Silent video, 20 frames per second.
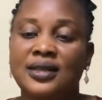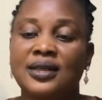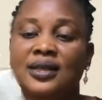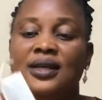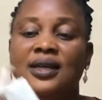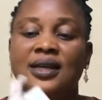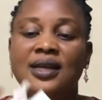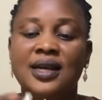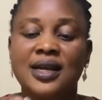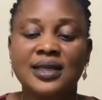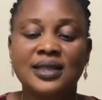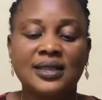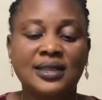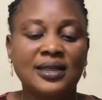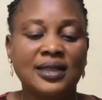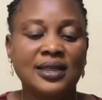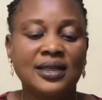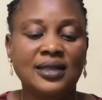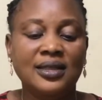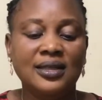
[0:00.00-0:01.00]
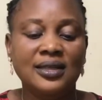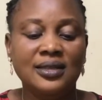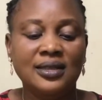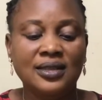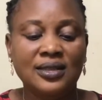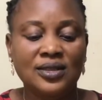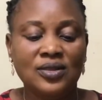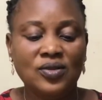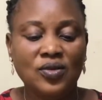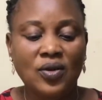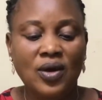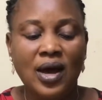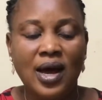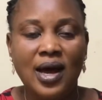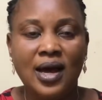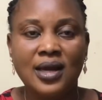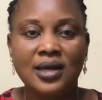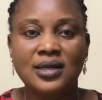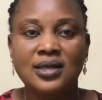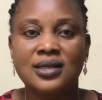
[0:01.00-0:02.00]
the next thing is to
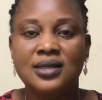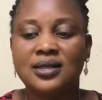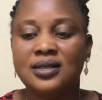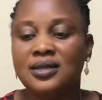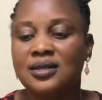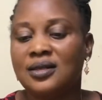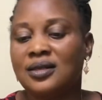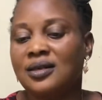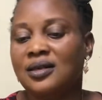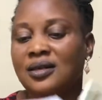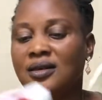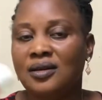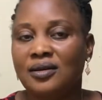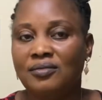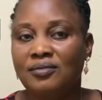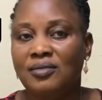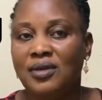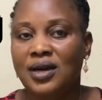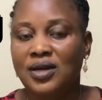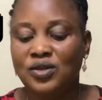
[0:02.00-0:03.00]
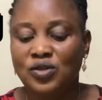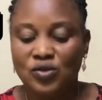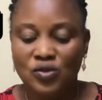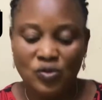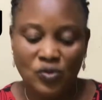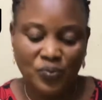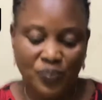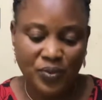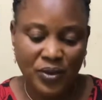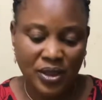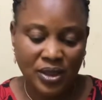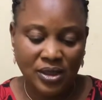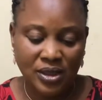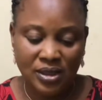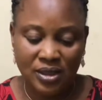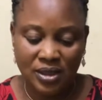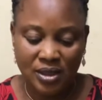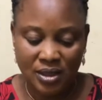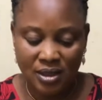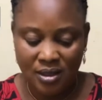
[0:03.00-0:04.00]
add my
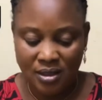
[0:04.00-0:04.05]
toothpaste